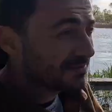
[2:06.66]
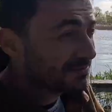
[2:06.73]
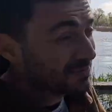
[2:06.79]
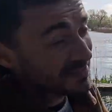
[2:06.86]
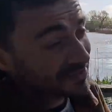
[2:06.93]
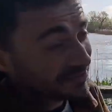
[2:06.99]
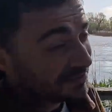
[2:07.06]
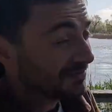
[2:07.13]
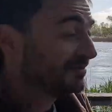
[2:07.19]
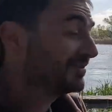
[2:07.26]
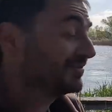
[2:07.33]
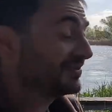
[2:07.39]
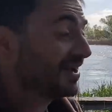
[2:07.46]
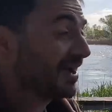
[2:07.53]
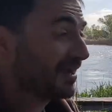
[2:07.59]
pier,
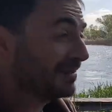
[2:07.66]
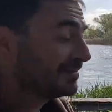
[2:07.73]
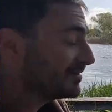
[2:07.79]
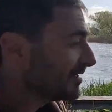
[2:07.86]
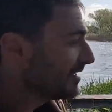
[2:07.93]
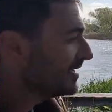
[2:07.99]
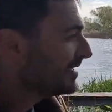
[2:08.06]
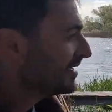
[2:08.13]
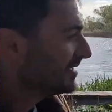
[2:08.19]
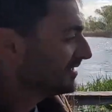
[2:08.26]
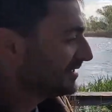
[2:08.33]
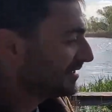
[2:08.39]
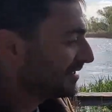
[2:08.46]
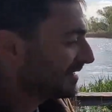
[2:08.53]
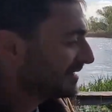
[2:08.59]

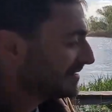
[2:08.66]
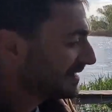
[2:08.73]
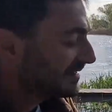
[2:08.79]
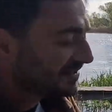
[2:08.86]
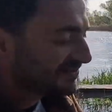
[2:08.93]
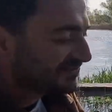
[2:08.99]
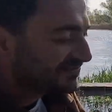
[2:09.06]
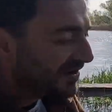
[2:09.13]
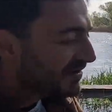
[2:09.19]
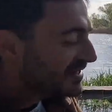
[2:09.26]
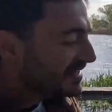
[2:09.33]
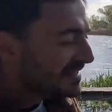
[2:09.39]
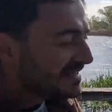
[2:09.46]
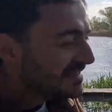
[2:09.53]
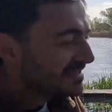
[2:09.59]
that it's very
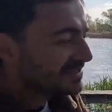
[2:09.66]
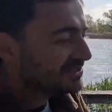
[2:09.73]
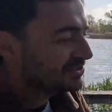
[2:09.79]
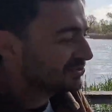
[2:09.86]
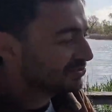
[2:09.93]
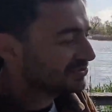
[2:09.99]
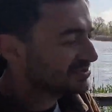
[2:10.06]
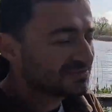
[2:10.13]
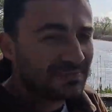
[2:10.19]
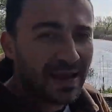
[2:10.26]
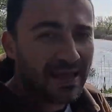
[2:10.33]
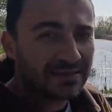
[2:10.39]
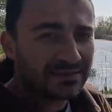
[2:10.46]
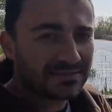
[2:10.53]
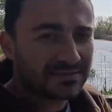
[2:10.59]
easy to
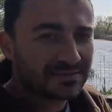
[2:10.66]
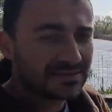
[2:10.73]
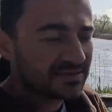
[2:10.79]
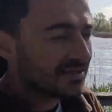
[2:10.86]
dismantle.